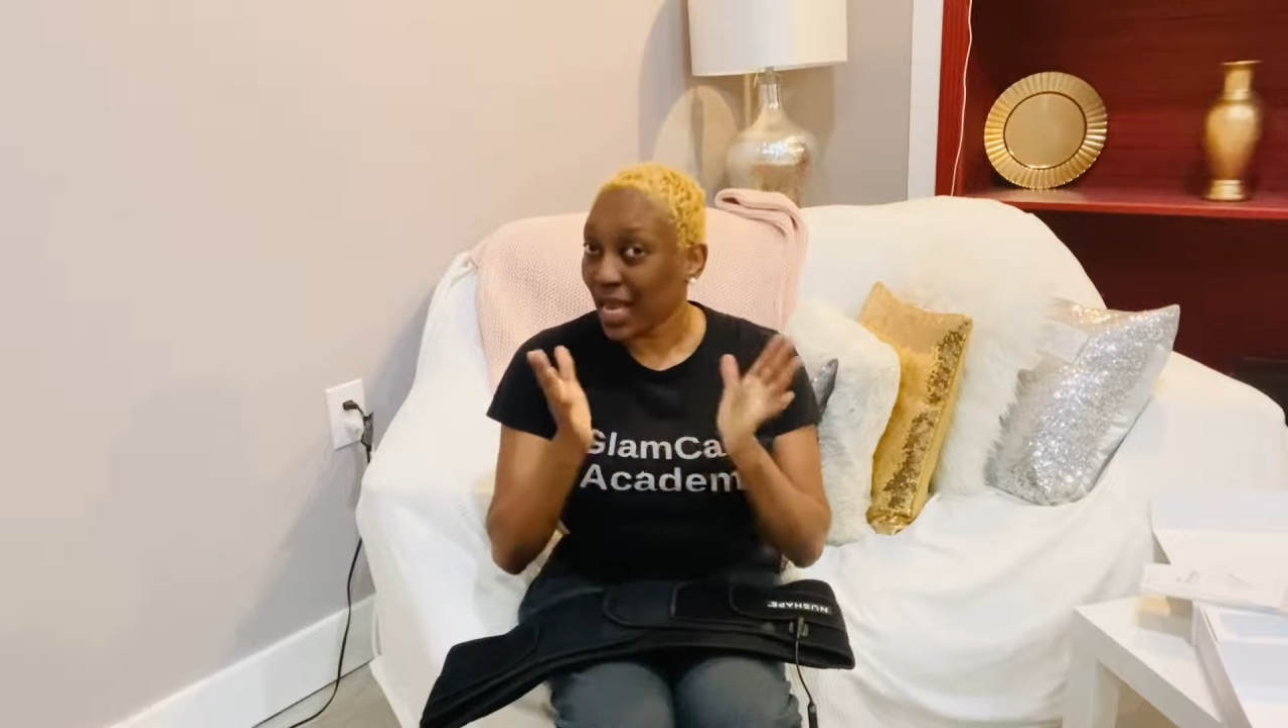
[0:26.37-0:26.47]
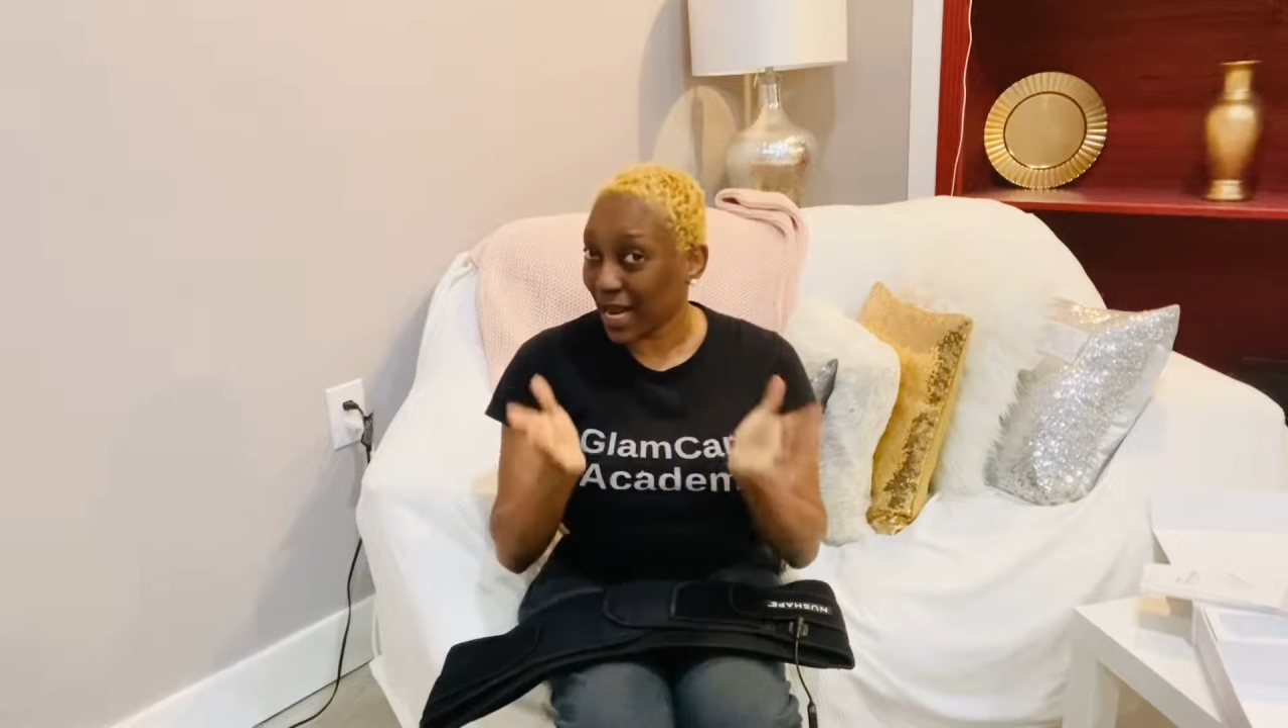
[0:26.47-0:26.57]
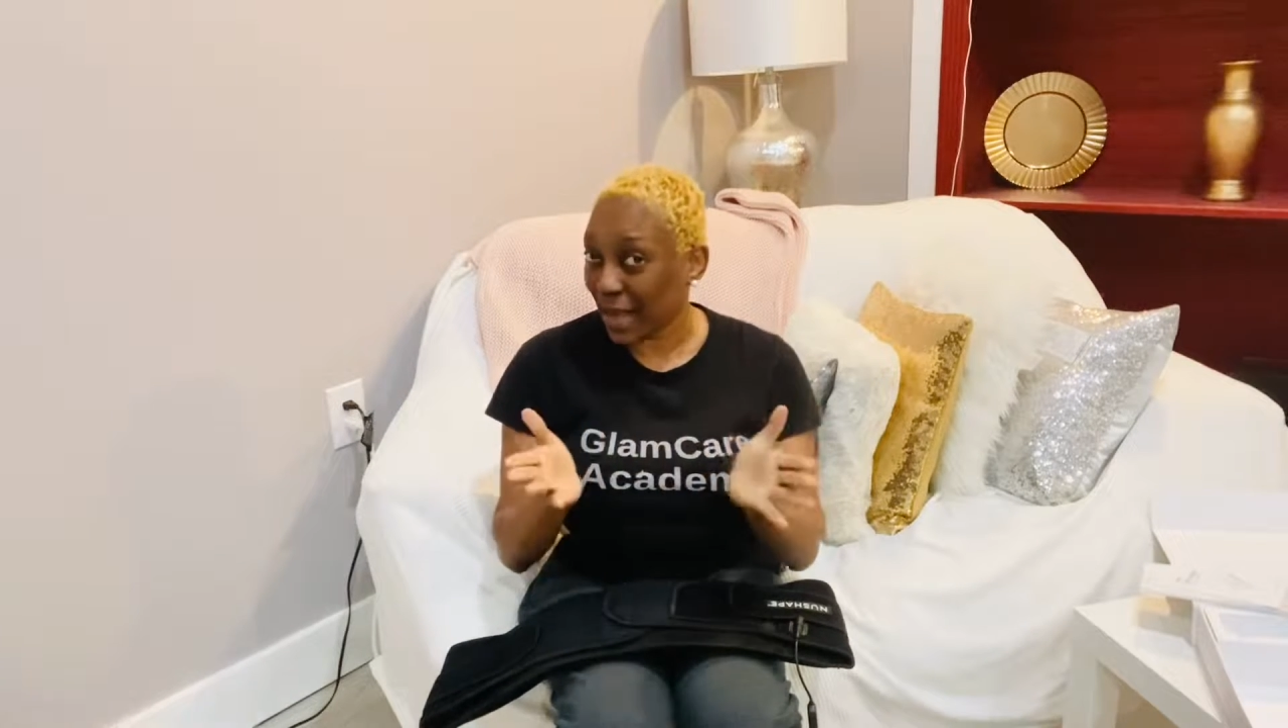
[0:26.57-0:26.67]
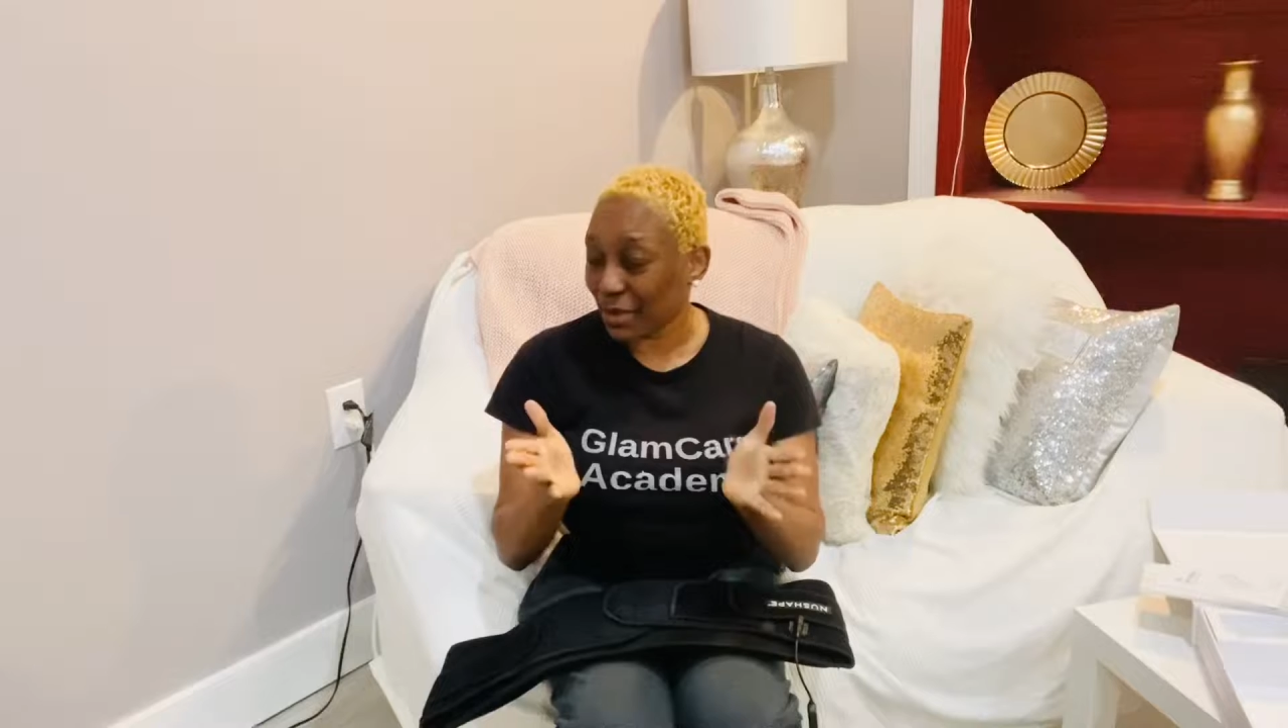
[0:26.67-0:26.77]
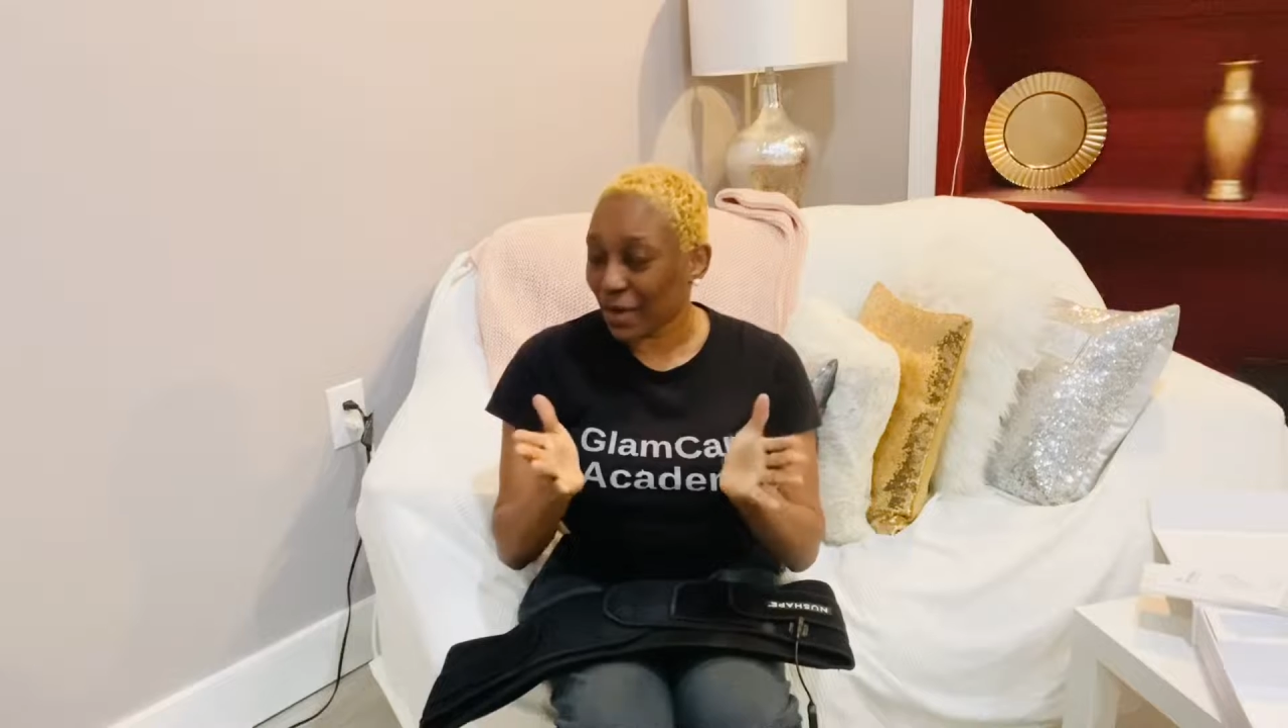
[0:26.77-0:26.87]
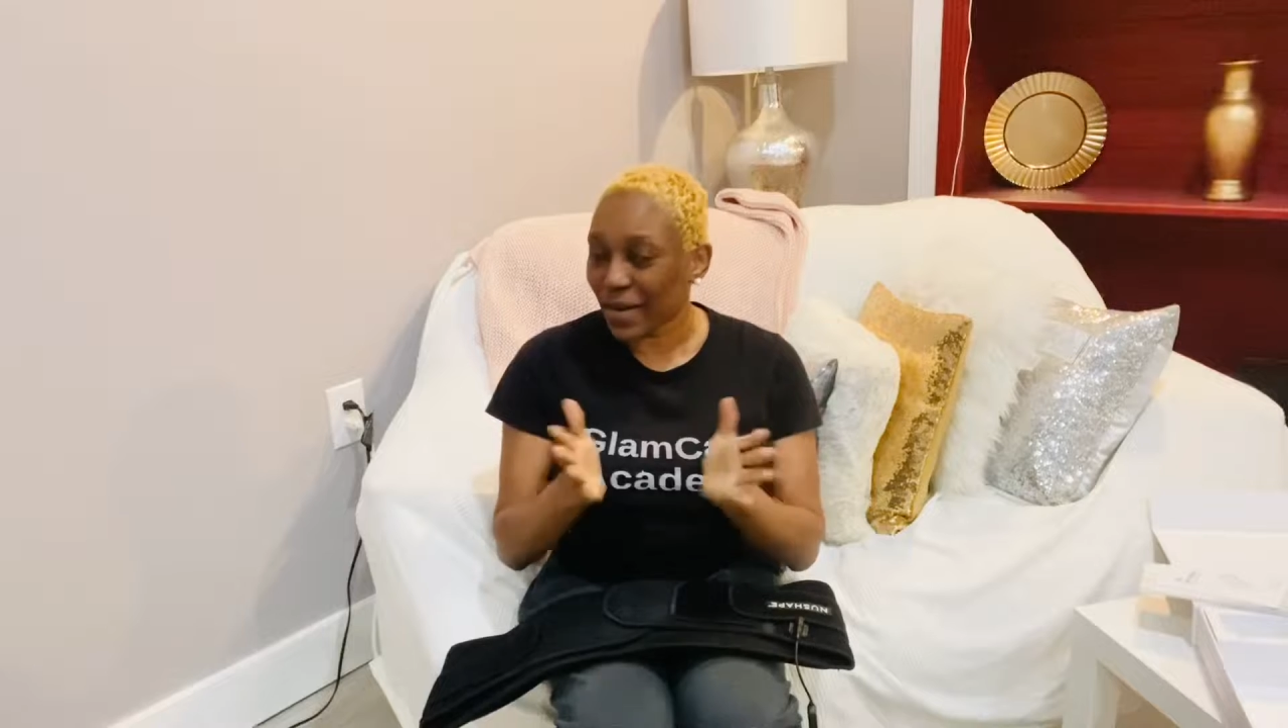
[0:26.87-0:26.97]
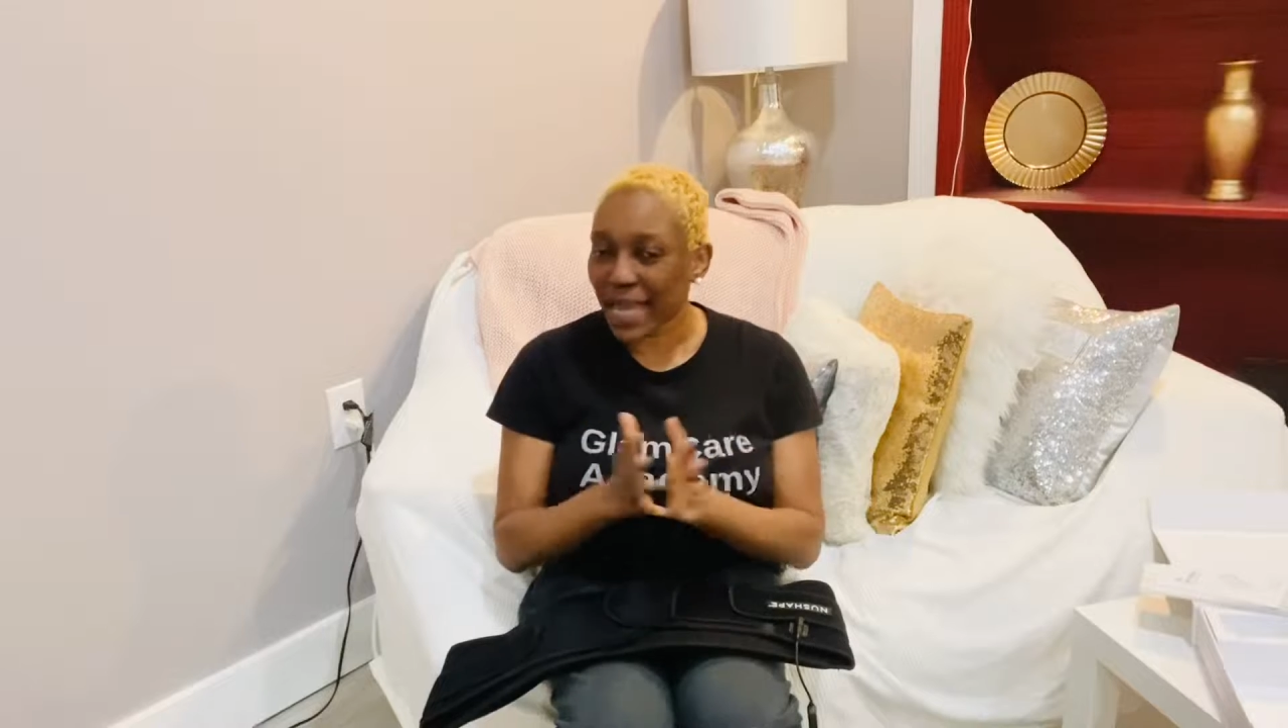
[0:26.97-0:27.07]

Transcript: Glam Care